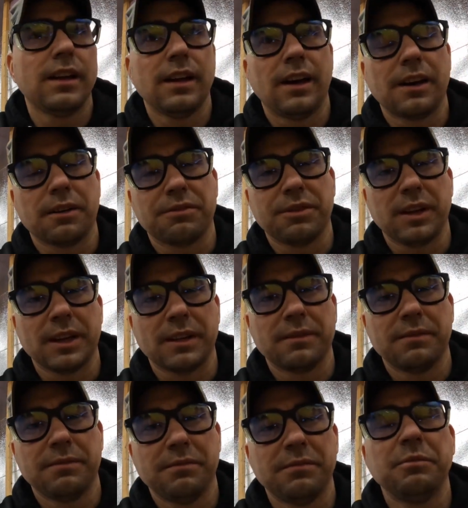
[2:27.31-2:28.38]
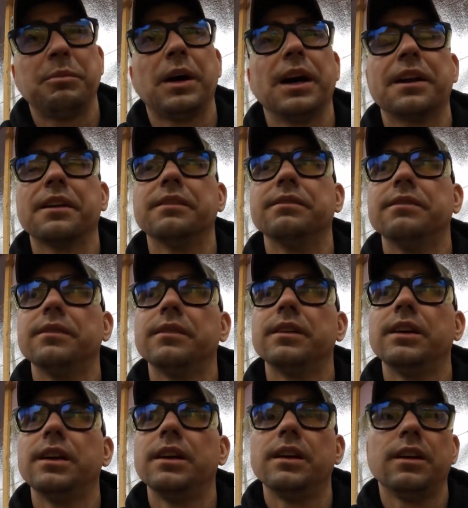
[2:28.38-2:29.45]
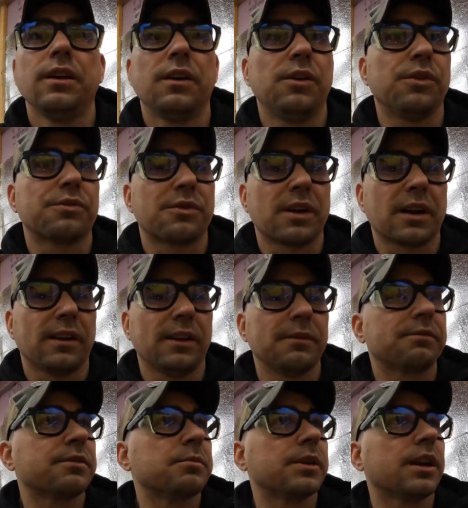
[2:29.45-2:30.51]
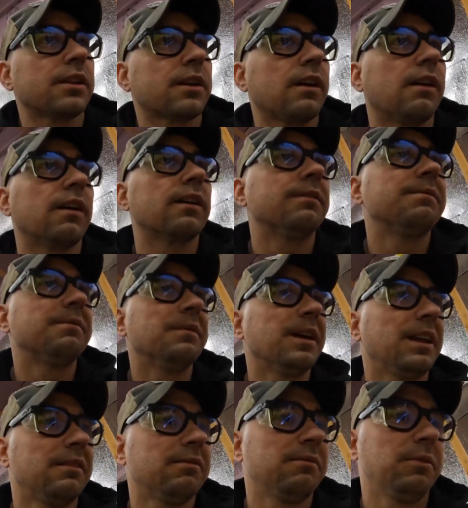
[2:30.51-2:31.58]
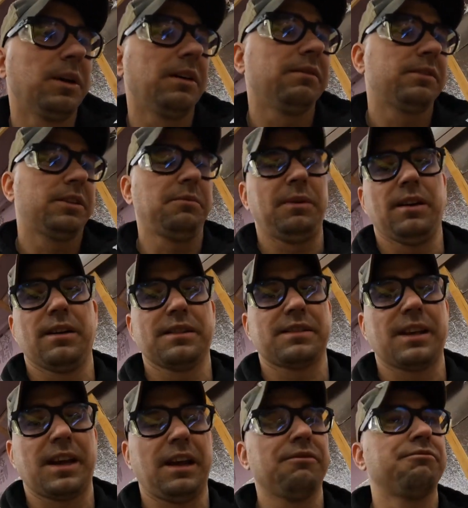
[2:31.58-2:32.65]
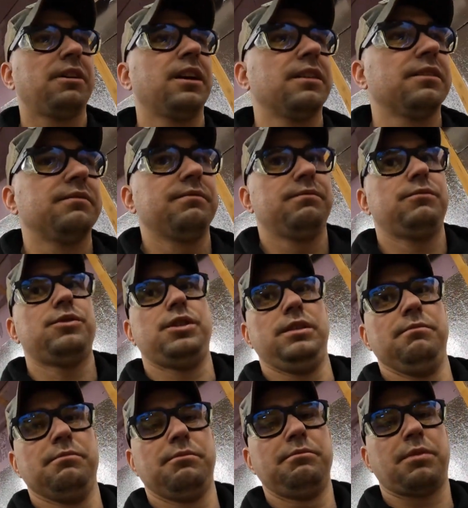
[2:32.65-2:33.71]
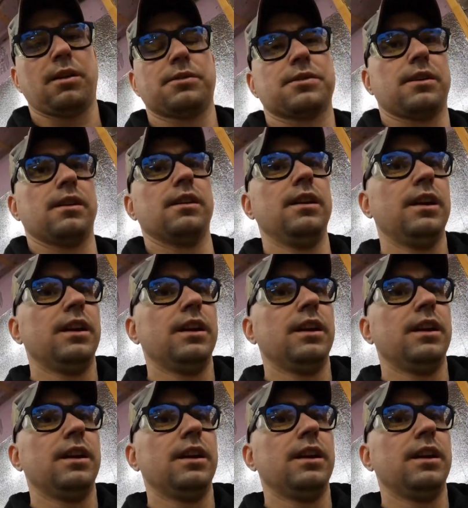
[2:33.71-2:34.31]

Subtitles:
I don't feel like buying a whole front clip from another car, and well, to be honest, I can't find a cheap parts car.